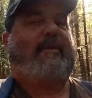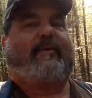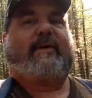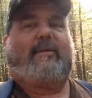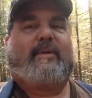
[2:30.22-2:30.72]
don't
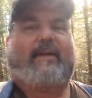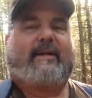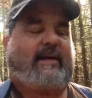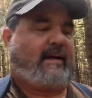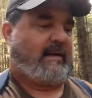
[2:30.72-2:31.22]
think it'll be like
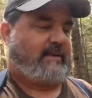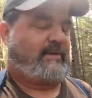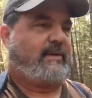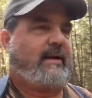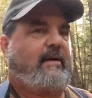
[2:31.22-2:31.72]
that.
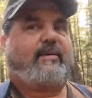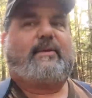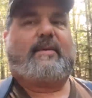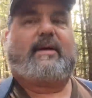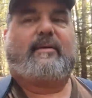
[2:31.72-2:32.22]
Now it's a
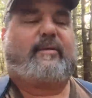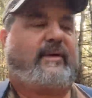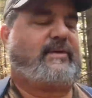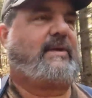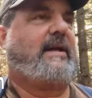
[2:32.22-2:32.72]
matter of
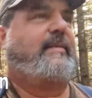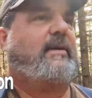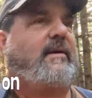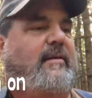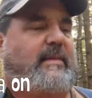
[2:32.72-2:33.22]
stamina
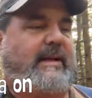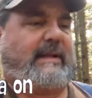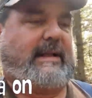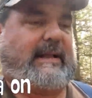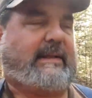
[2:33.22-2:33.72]
on my
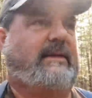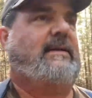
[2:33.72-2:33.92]
leg.